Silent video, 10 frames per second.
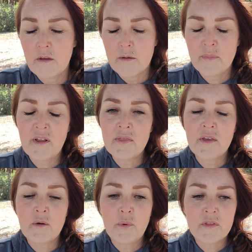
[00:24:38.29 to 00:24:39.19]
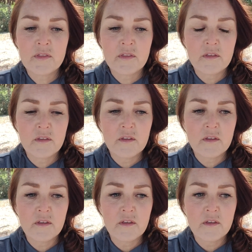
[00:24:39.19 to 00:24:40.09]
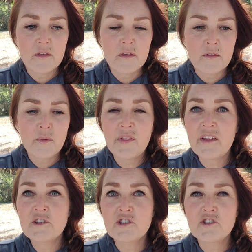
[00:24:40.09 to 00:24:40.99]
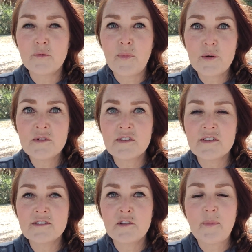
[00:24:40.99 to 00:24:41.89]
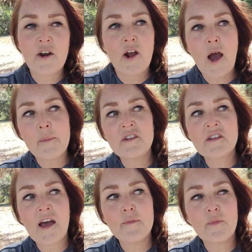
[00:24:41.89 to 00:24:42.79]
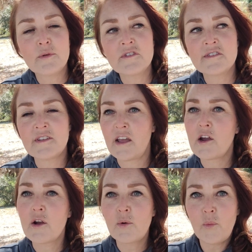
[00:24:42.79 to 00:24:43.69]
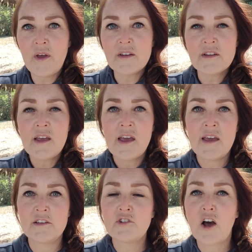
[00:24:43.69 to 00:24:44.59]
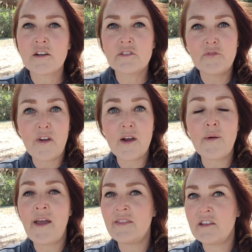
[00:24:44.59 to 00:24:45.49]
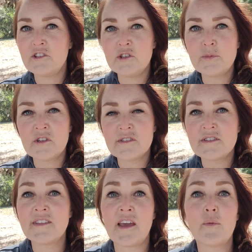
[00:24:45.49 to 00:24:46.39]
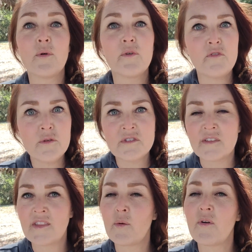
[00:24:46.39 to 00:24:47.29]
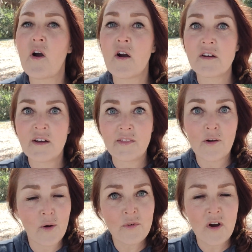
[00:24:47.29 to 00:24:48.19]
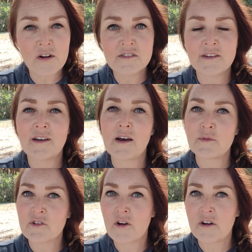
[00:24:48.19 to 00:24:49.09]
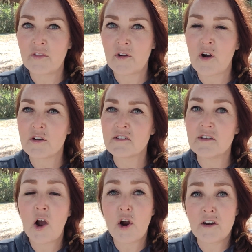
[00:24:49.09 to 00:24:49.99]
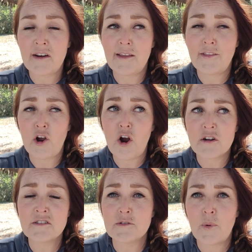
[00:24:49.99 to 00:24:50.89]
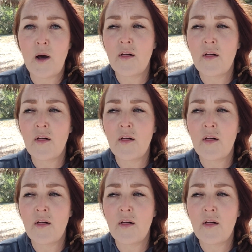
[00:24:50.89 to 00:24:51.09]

But I think with relation to Moses, no matter how many times Moses and Aaron went and talked to Pharaoh and the Egyptians, they were refusing. They were hardening their own hearts, and God was hardening their hearts, hardening their hearts as well.